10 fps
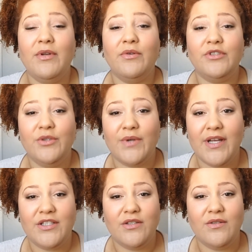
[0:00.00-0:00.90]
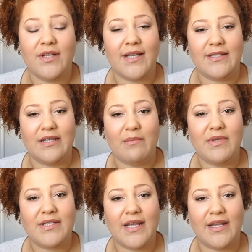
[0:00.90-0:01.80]
me know what you guys use. Like I said, I'm a
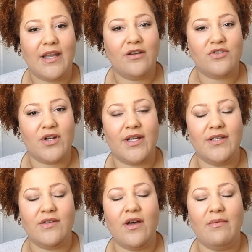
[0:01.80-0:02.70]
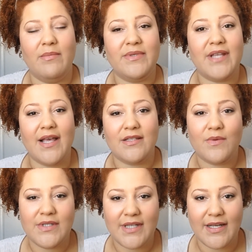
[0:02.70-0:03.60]
skincare junkie, so I'm obsessed
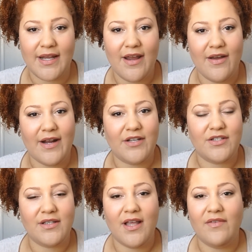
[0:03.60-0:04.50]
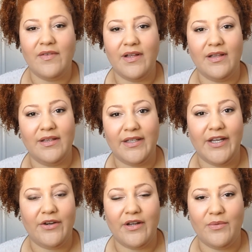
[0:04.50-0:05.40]
with skincare, and I just love
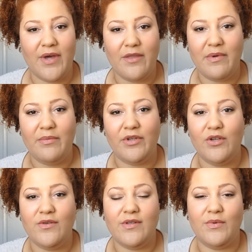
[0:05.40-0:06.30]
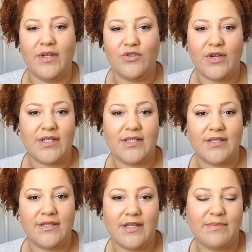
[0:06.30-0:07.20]
hearing what other people use and what tricks
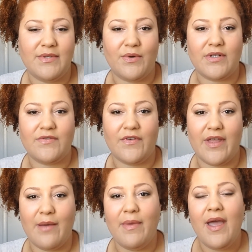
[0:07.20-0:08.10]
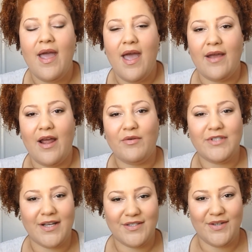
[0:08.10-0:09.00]
and tips works for them. And I will
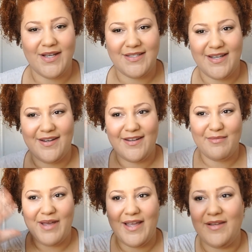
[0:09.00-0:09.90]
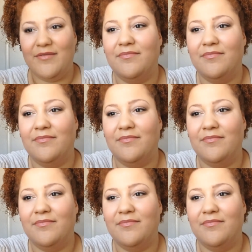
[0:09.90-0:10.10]
talk to you guys later. Goodbye.